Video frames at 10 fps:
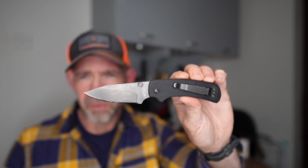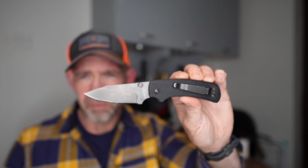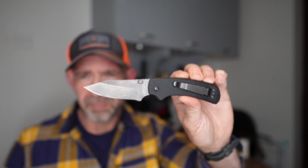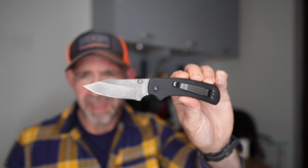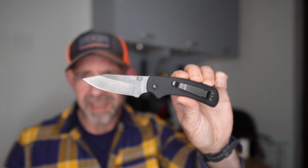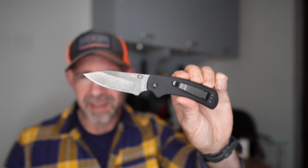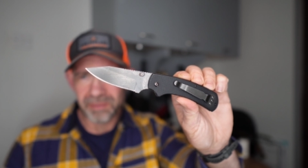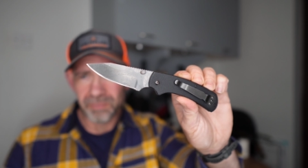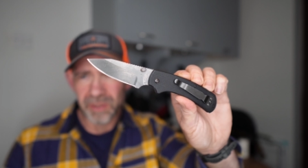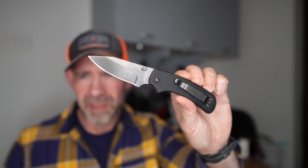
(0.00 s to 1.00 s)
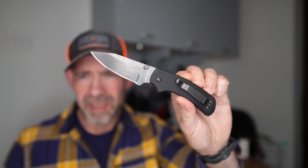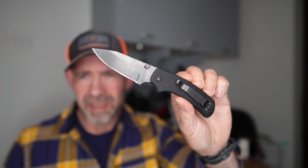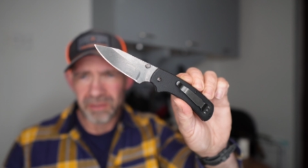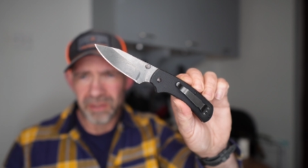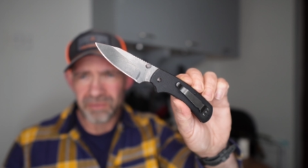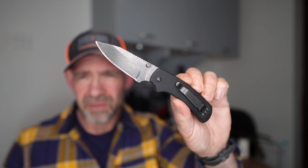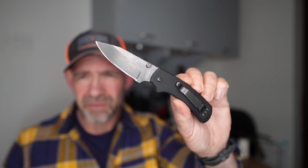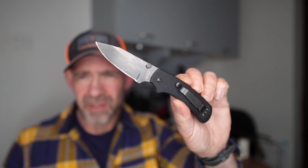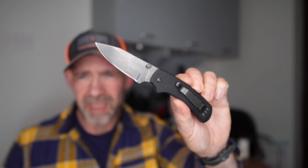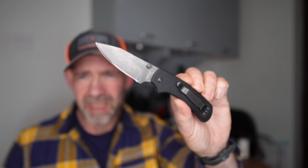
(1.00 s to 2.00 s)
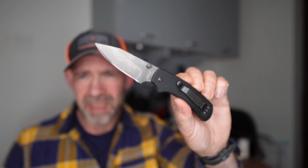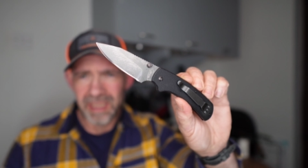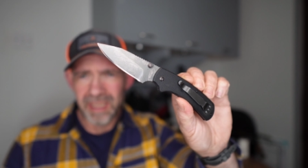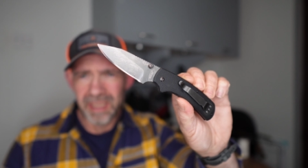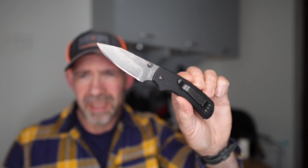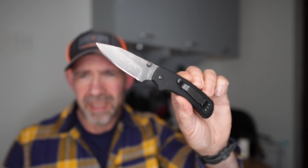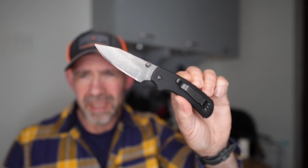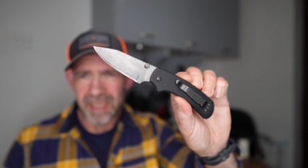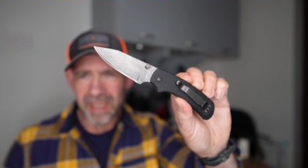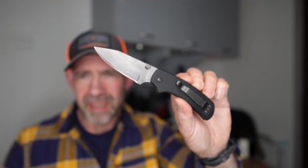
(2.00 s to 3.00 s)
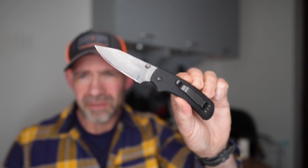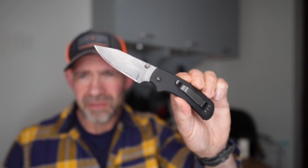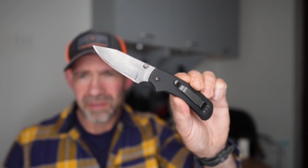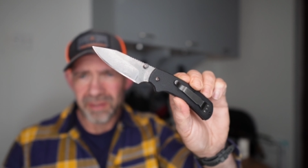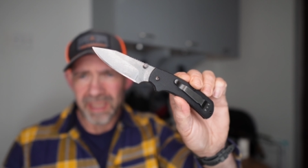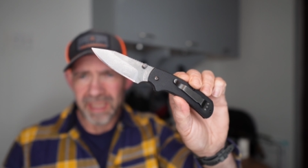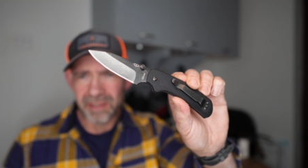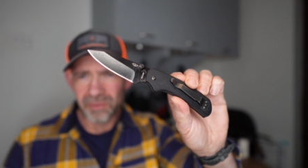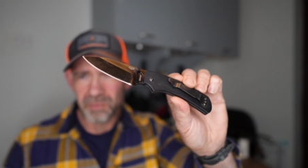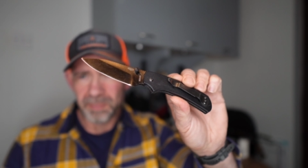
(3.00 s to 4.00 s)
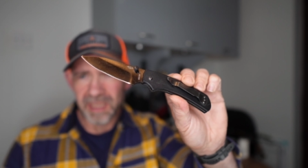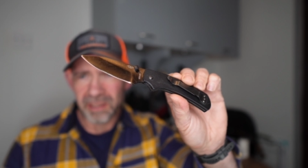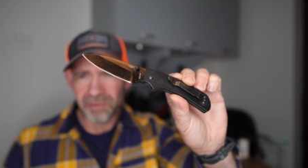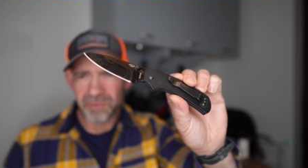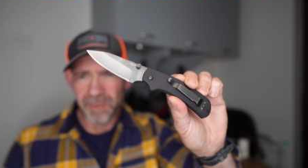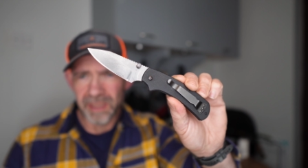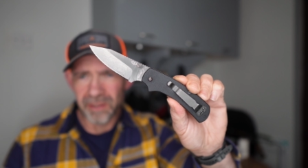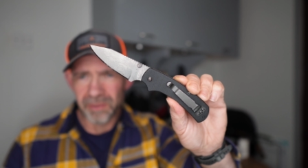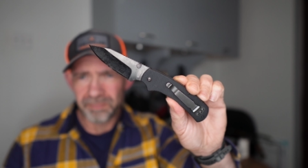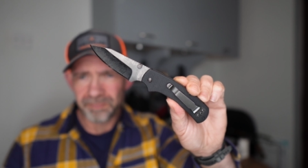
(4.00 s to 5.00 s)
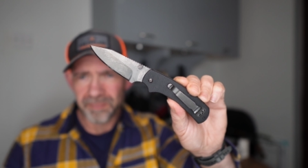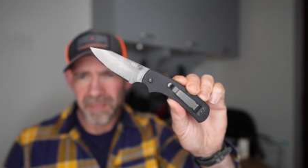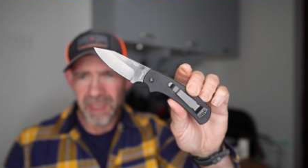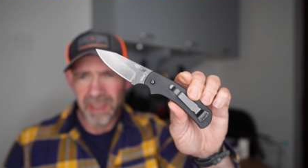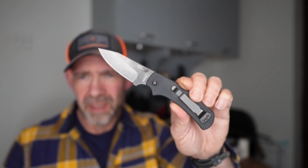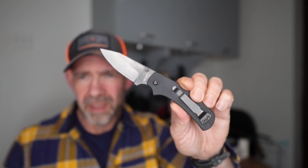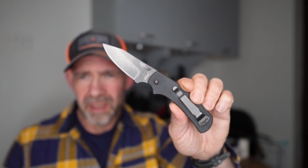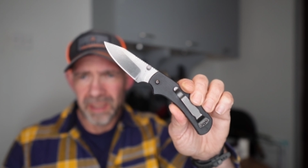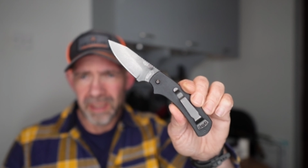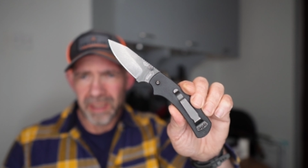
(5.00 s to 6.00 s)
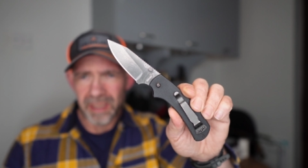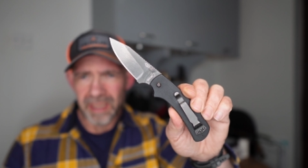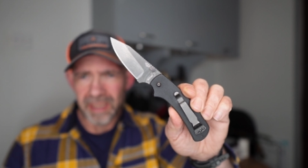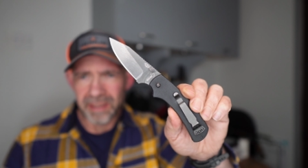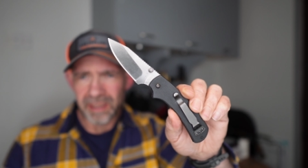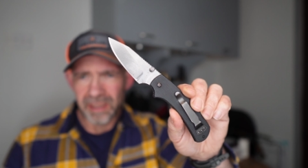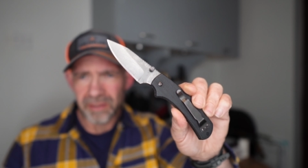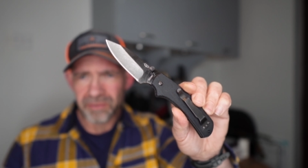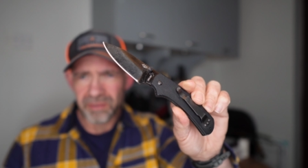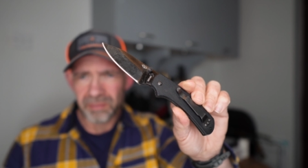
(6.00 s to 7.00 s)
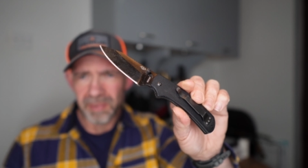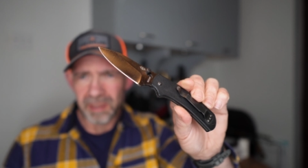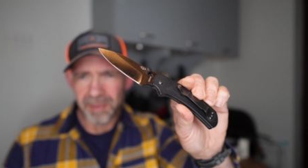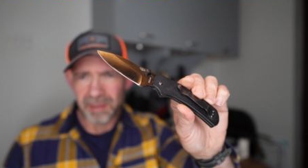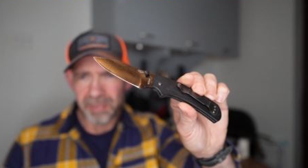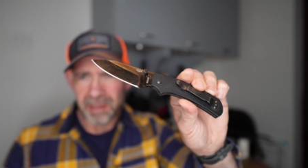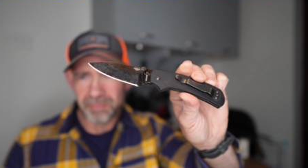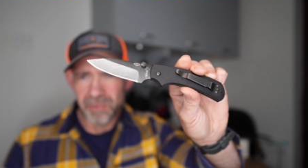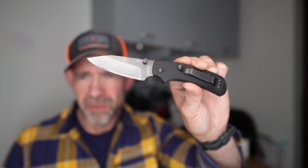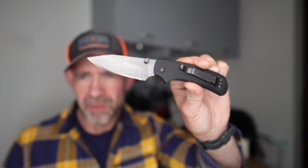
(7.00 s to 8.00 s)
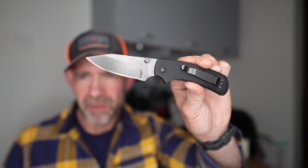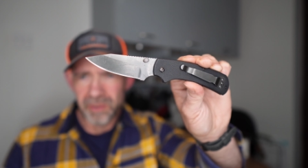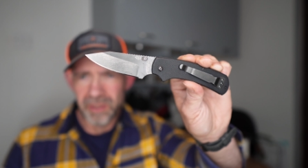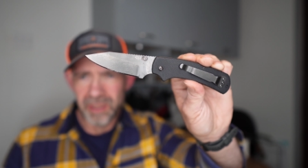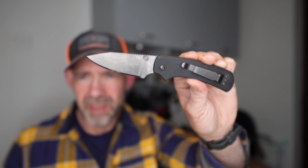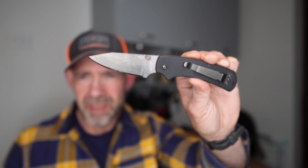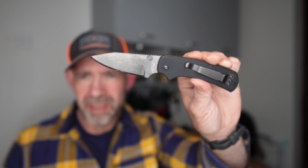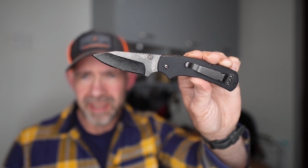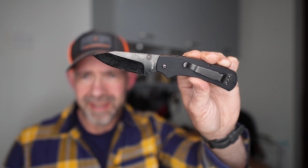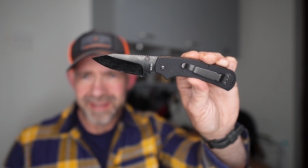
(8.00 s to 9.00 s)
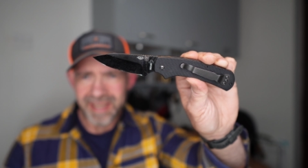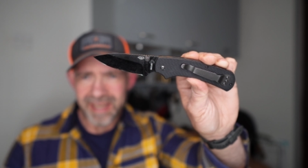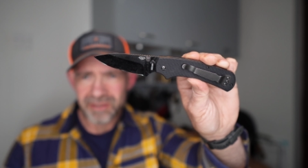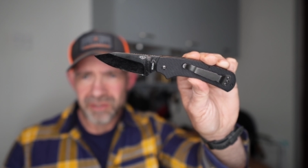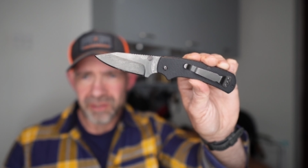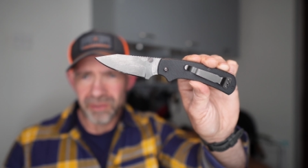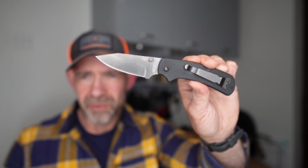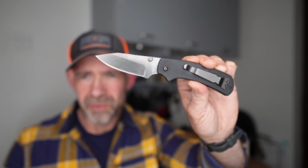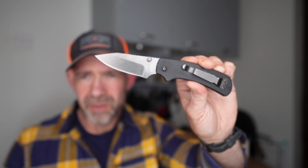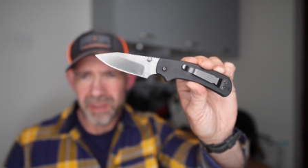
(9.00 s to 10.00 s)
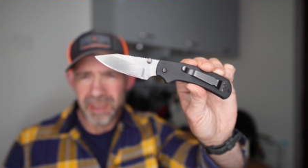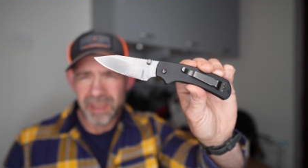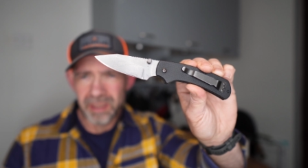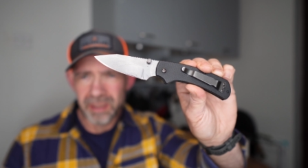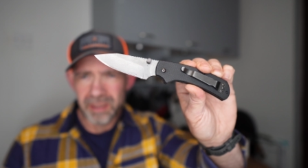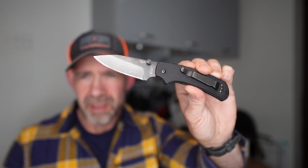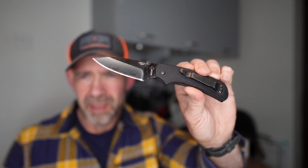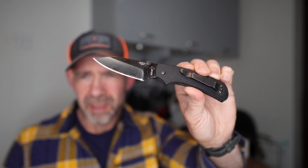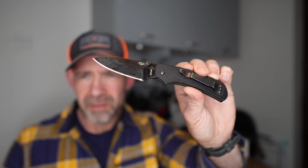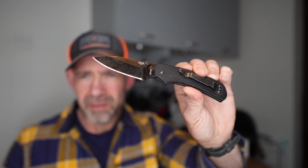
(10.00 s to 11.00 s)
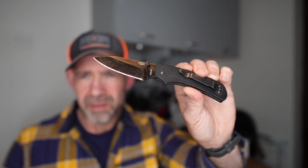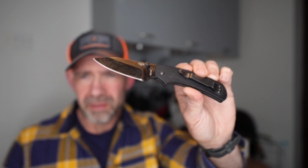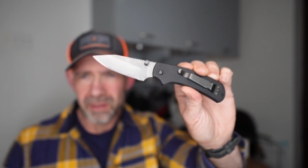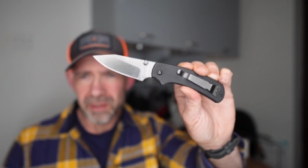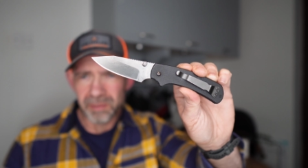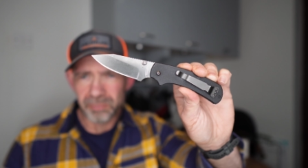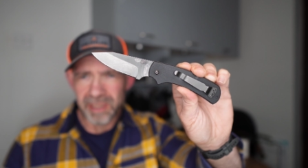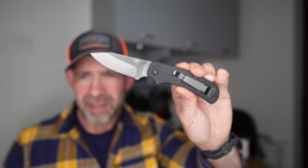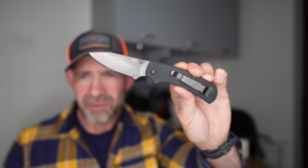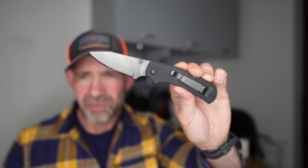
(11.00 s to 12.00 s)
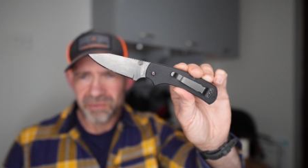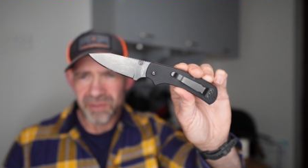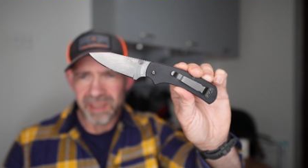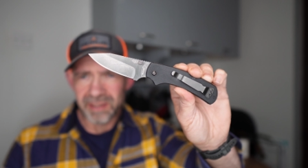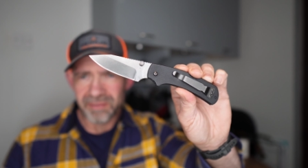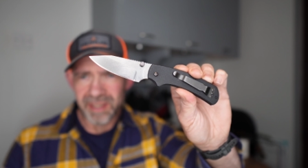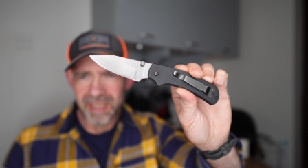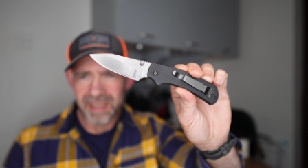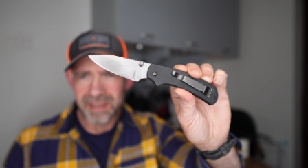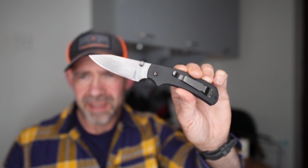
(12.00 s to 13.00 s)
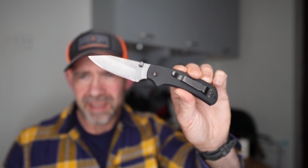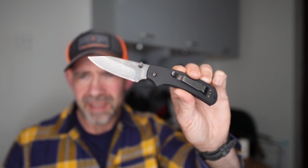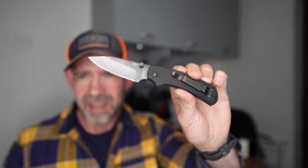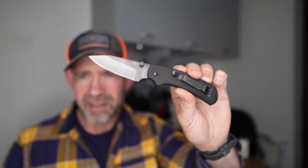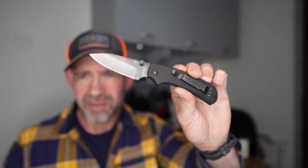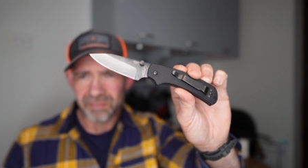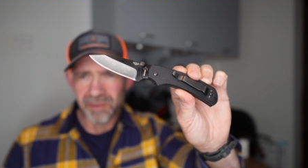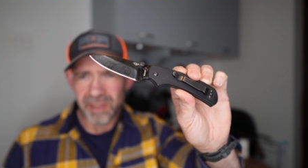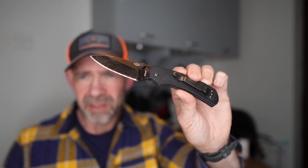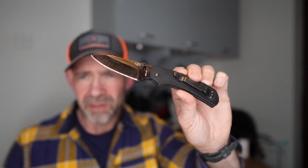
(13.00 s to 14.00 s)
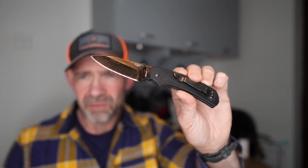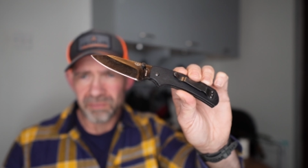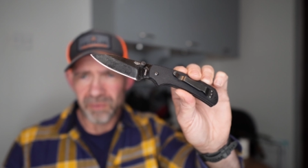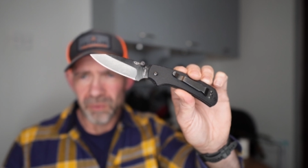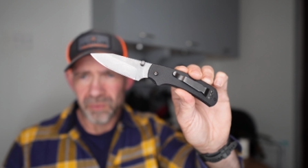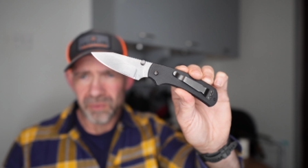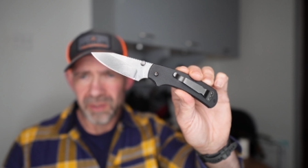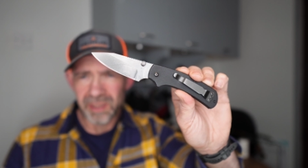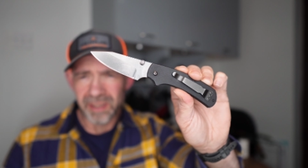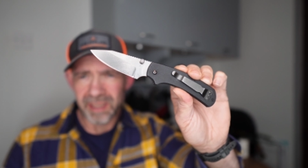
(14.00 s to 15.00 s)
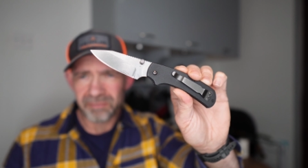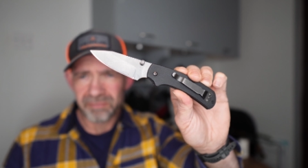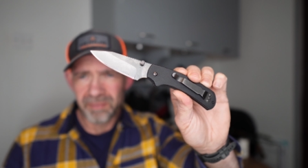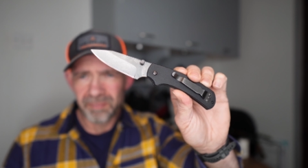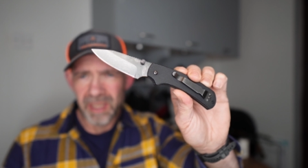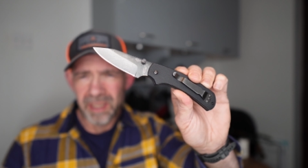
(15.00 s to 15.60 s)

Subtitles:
sort of bigger than what they're used to seeing, and the handle's bigger as well, and it looks maybe a bit more tactical. On the practical side of that, it's a very useful knife.